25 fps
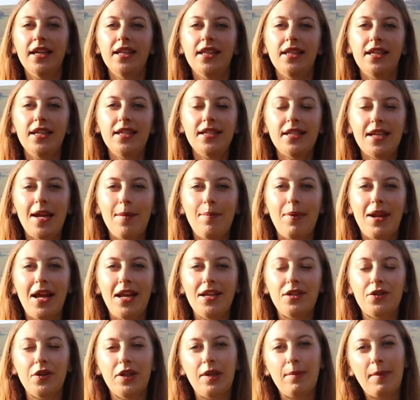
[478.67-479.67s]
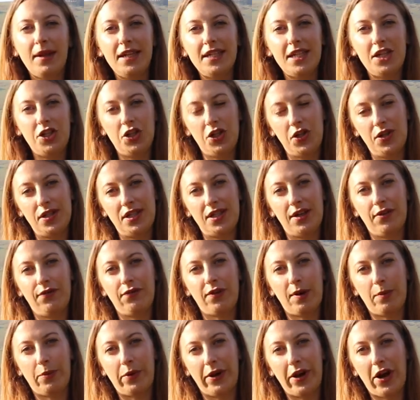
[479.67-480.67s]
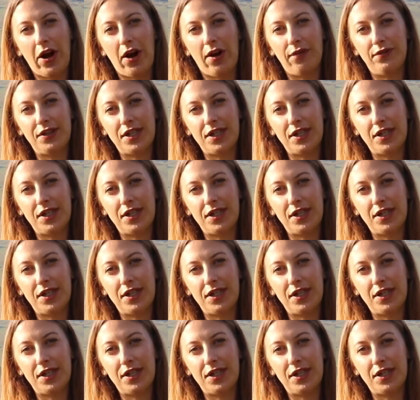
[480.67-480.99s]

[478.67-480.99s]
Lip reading: These take place on the Monday, Tuesday of February half